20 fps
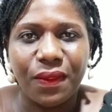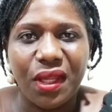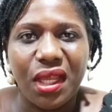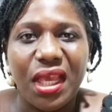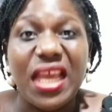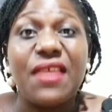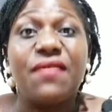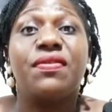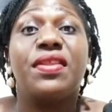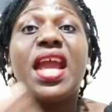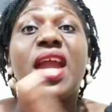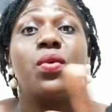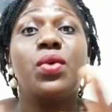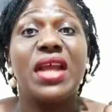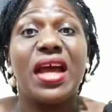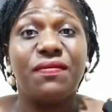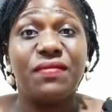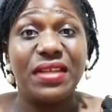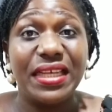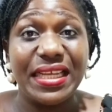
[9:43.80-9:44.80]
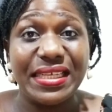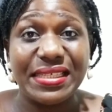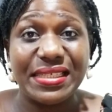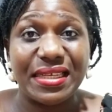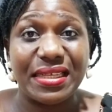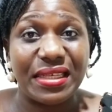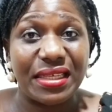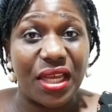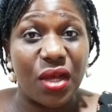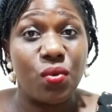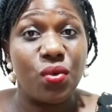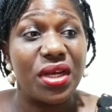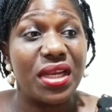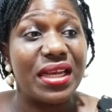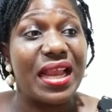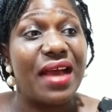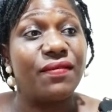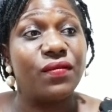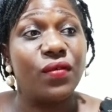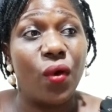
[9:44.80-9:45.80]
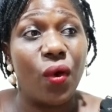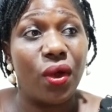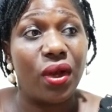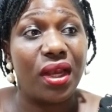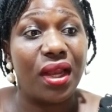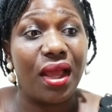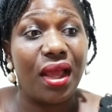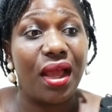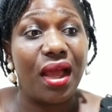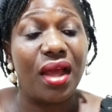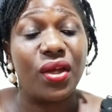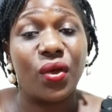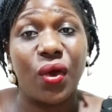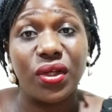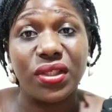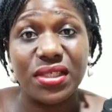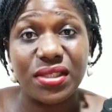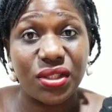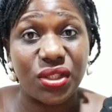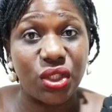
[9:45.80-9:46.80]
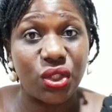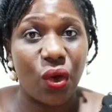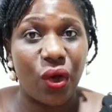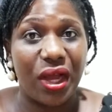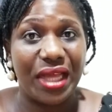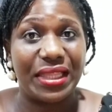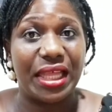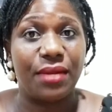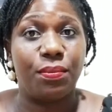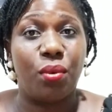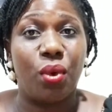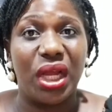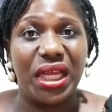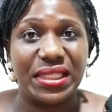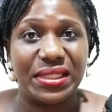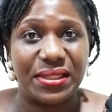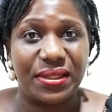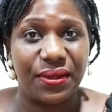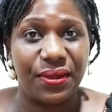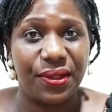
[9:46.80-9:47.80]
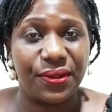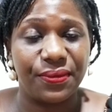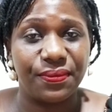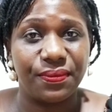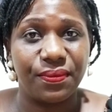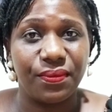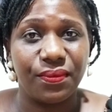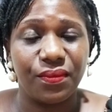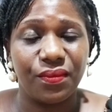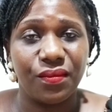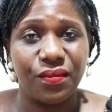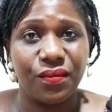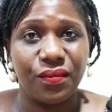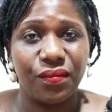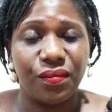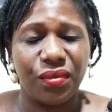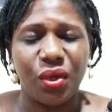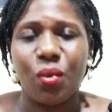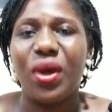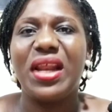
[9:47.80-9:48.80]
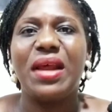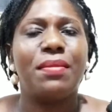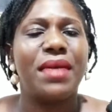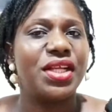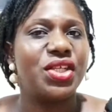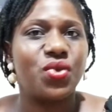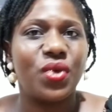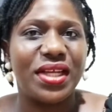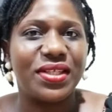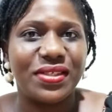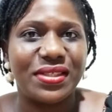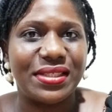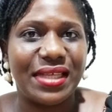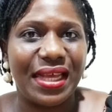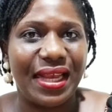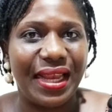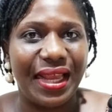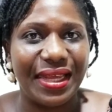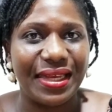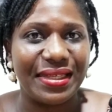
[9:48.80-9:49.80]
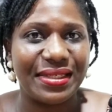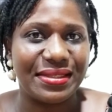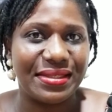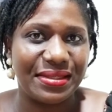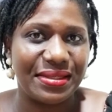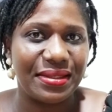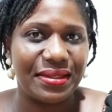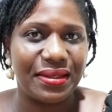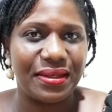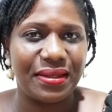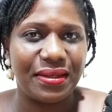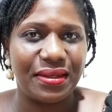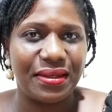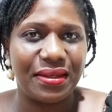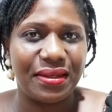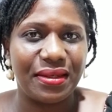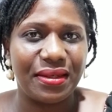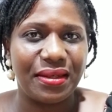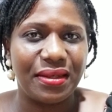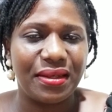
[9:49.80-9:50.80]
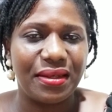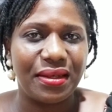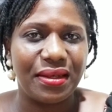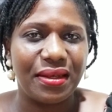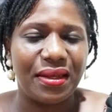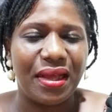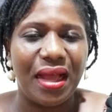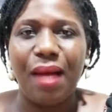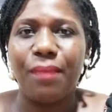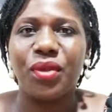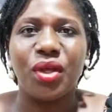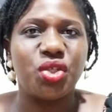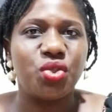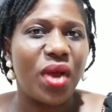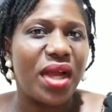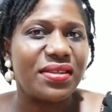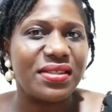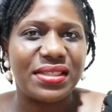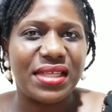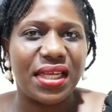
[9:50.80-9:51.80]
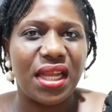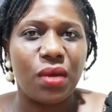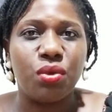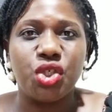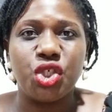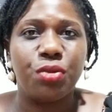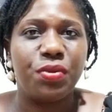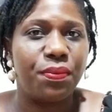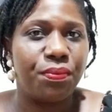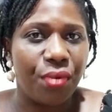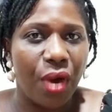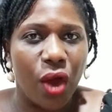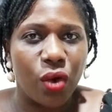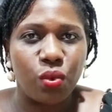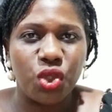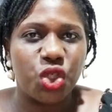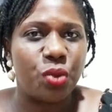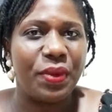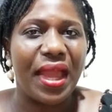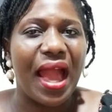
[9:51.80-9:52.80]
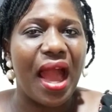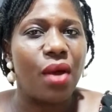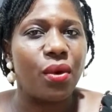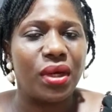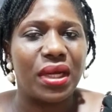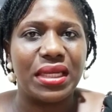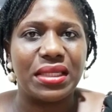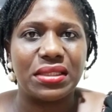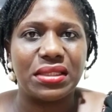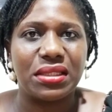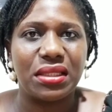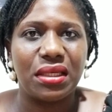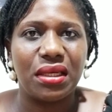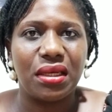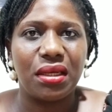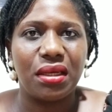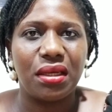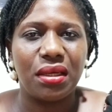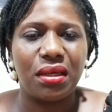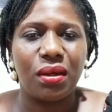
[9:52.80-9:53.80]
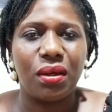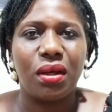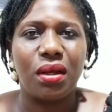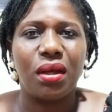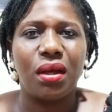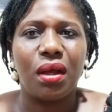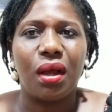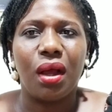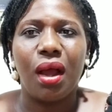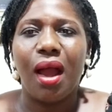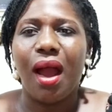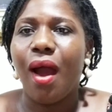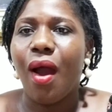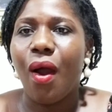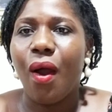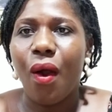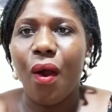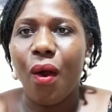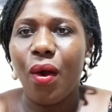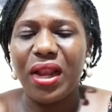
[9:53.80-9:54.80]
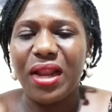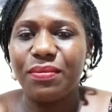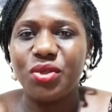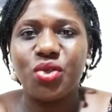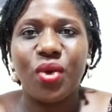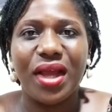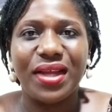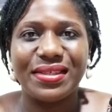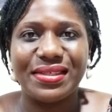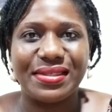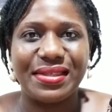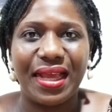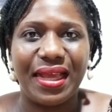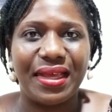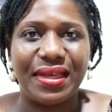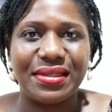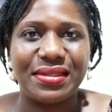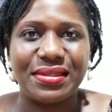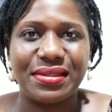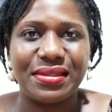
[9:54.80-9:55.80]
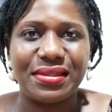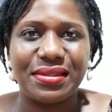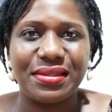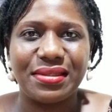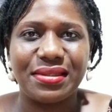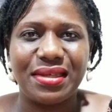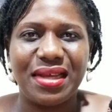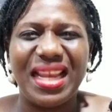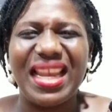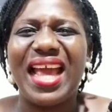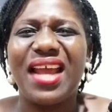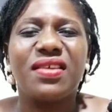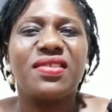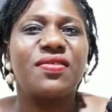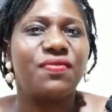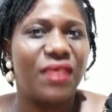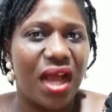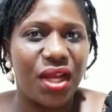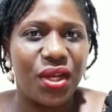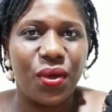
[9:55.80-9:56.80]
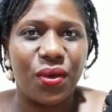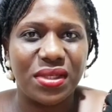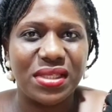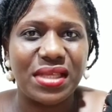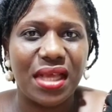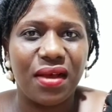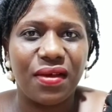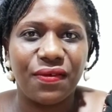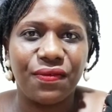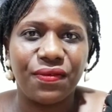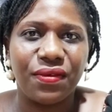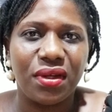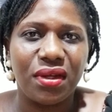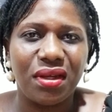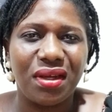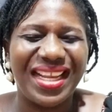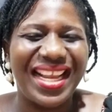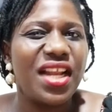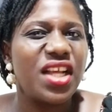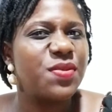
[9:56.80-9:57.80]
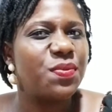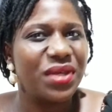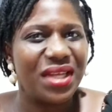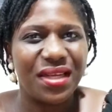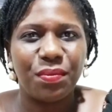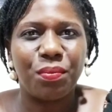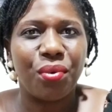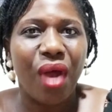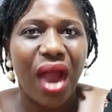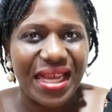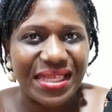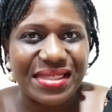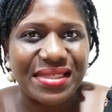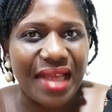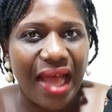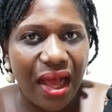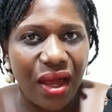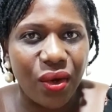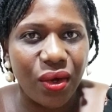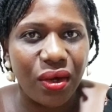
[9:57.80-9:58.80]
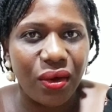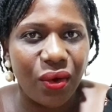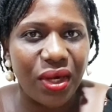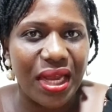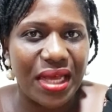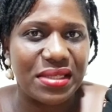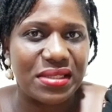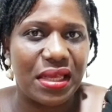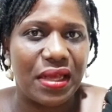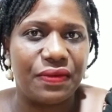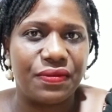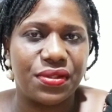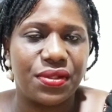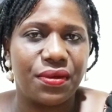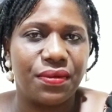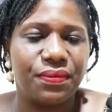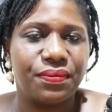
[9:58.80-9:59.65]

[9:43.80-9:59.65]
If they would have listened, they wouldn't have gone and gotten stuck at that point. What am I trying to say, ladies? I'm not trying to say that we should be proud, we should be arrogant. All I'm trying to say is, let us value ourselves. Let us put a price tag on ourselves.